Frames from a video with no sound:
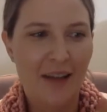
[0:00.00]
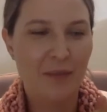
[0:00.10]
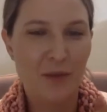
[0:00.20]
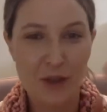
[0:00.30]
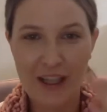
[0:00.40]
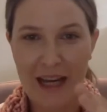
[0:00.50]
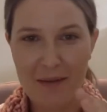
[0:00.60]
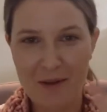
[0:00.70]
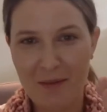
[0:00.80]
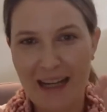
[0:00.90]
Um, you came
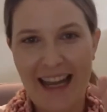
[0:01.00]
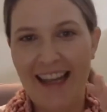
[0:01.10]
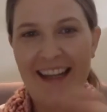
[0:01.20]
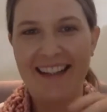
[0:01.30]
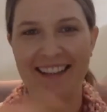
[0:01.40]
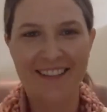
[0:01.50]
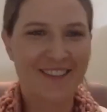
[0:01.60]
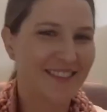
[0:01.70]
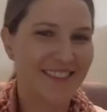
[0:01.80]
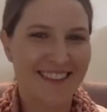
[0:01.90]
to my aid and
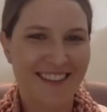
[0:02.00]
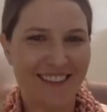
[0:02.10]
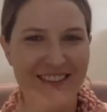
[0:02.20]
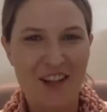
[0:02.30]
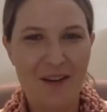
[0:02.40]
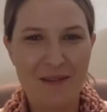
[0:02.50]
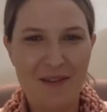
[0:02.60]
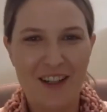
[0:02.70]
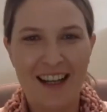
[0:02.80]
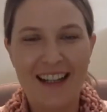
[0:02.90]
you know told me
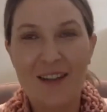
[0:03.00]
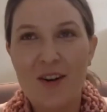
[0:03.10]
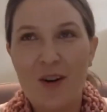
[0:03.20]
what I, and